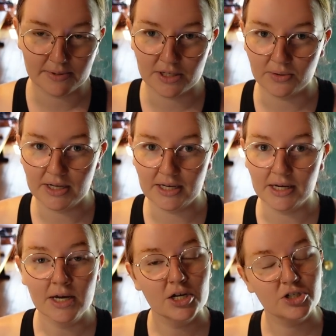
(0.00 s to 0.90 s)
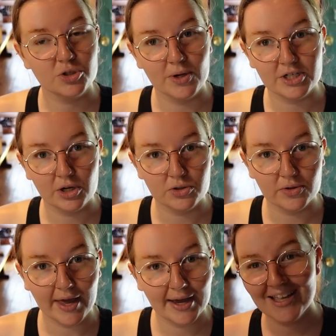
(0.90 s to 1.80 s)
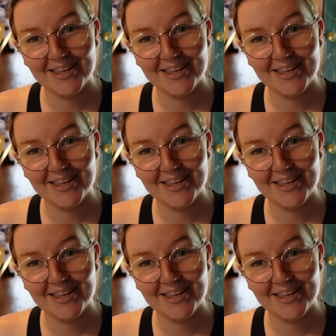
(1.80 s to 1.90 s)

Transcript: So he just went to go do that.